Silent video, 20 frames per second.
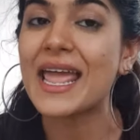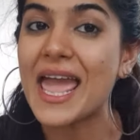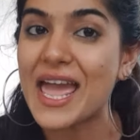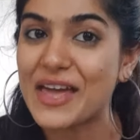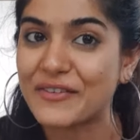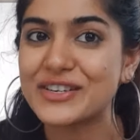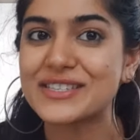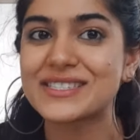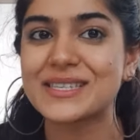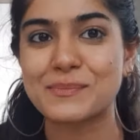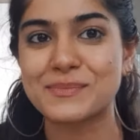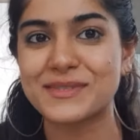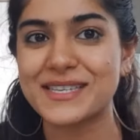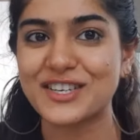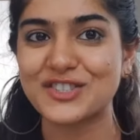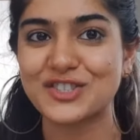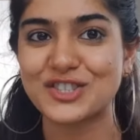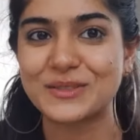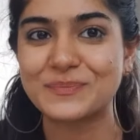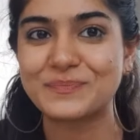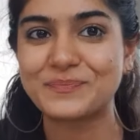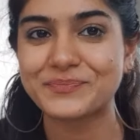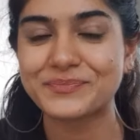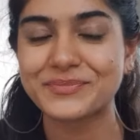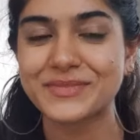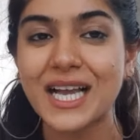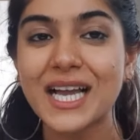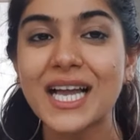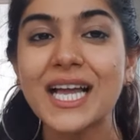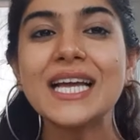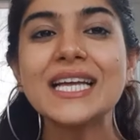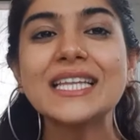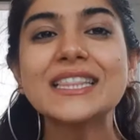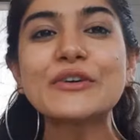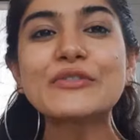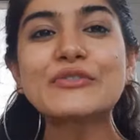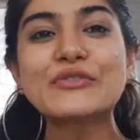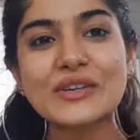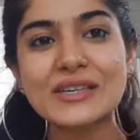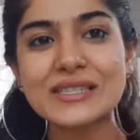every subsection.
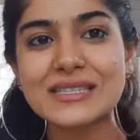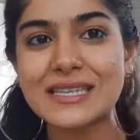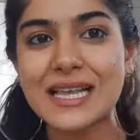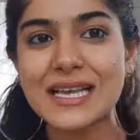The first